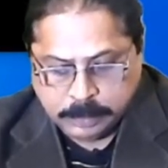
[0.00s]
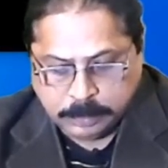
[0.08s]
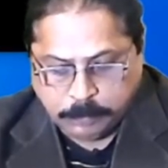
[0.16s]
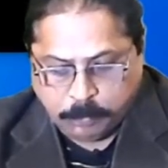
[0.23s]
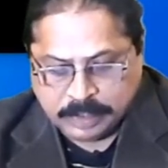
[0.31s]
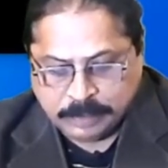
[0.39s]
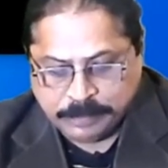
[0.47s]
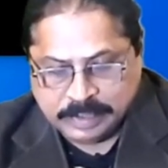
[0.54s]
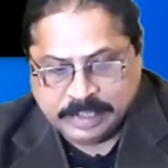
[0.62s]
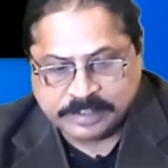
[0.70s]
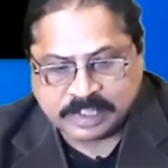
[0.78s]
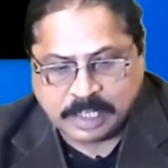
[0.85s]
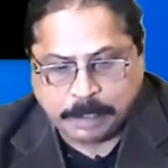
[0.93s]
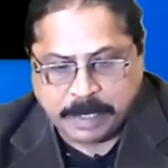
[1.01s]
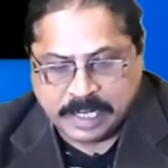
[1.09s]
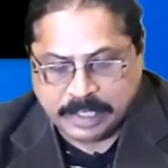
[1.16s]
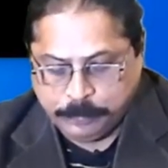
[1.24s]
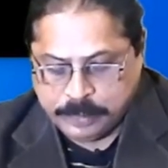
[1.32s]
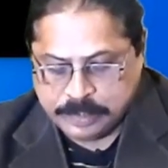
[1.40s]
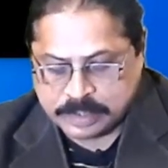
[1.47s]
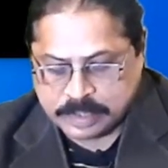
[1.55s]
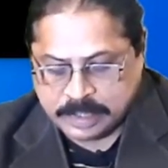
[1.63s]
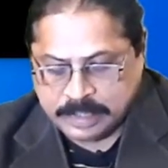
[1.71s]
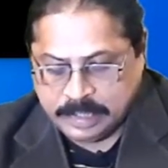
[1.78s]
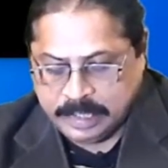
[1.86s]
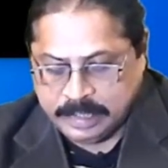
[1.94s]
So whatever this command you will
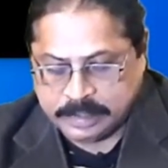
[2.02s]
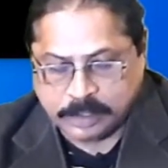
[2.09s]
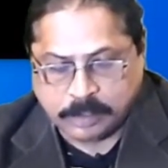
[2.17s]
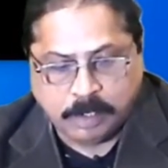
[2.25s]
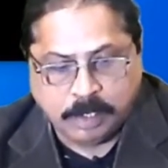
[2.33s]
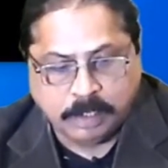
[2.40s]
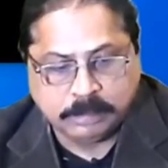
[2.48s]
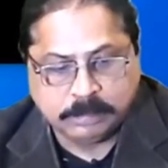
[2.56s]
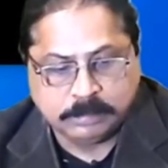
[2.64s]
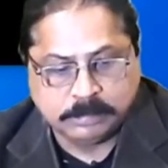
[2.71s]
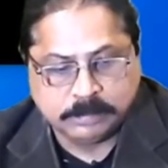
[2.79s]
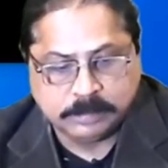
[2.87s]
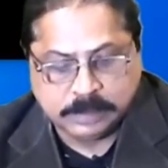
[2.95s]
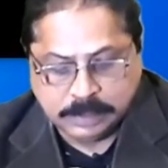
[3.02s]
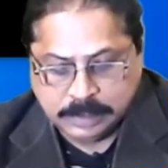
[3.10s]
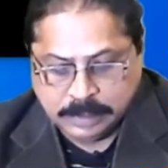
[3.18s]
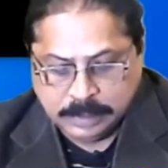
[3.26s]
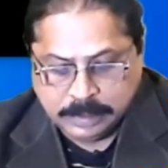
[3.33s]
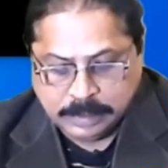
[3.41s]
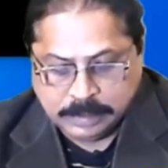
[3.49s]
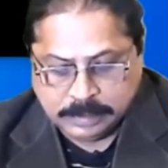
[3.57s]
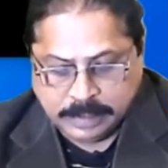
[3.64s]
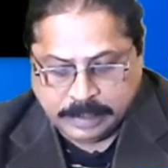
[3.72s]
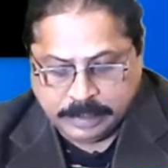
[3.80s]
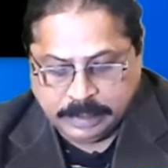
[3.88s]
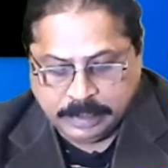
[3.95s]
study later on.
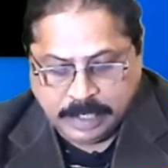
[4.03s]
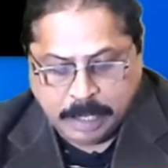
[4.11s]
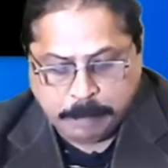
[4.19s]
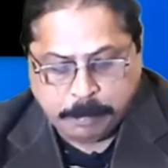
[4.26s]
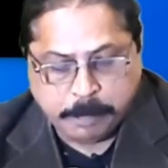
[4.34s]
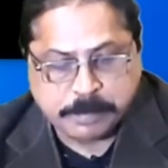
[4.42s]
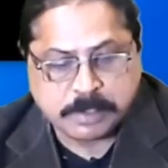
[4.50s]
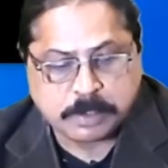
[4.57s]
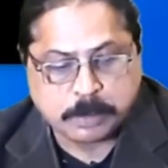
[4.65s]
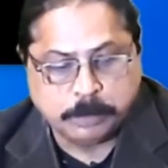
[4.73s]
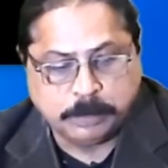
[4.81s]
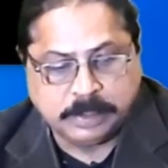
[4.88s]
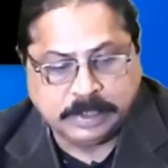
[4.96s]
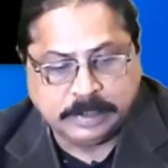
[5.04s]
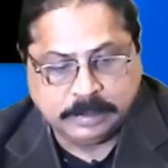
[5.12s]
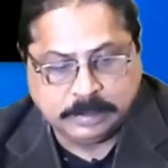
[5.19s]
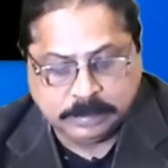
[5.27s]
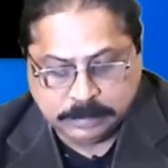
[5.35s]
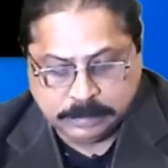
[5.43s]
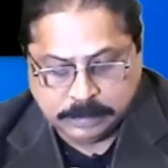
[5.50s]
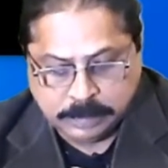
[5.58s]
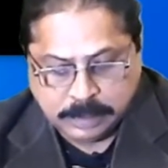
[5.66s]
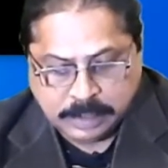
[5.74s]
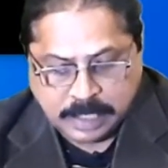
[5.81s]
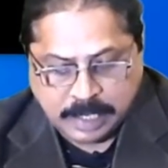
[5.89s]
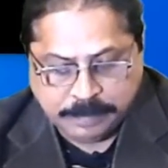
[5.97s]
The name of student
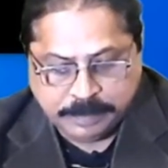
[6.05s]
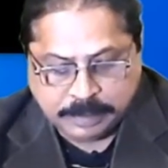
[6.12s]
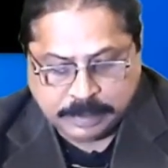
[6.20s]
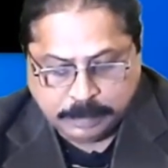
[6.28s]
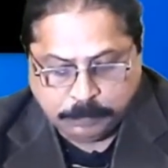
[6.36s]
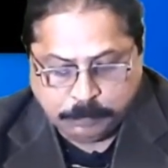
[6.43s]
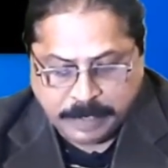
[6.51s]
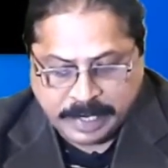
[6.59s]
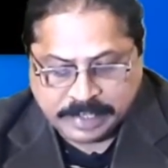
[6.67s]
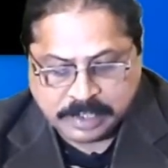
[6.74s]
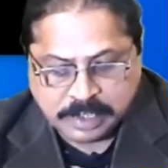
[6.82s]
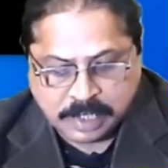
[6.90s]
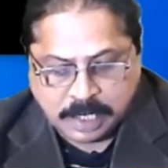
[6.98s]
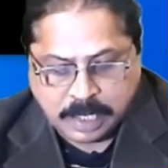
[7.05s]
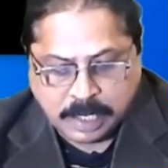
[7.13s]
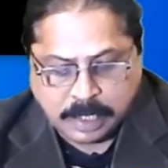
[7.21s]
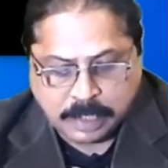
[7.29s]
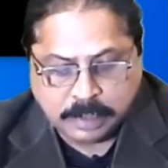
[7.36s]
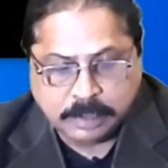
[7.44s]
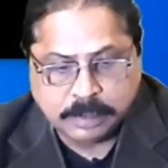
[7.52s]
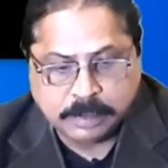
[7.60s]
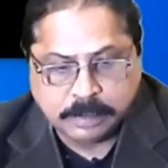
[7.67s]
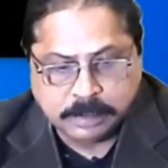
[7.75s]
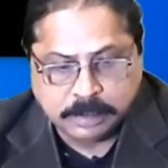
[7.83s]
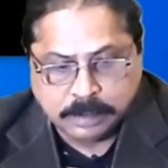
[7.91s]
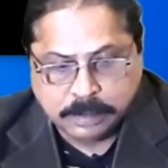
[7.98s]
I have written chart
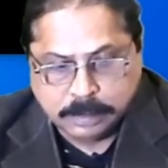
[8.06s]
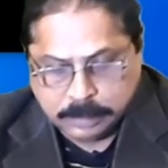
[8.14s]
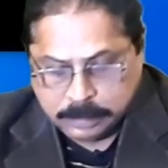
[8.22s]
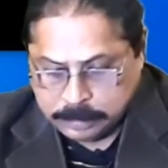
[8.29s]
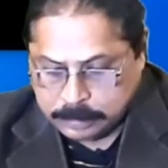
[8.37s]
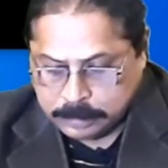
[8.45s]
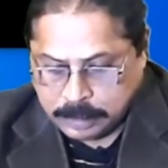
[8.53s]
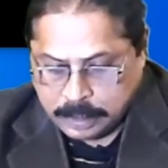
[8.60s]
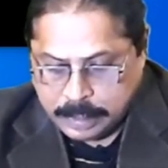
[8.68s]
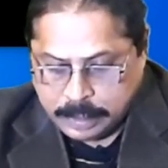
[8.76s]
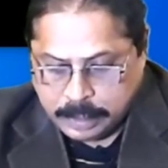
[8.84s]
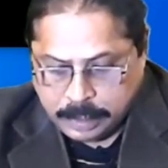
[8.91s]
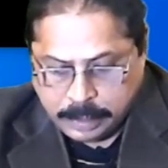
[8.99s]
30.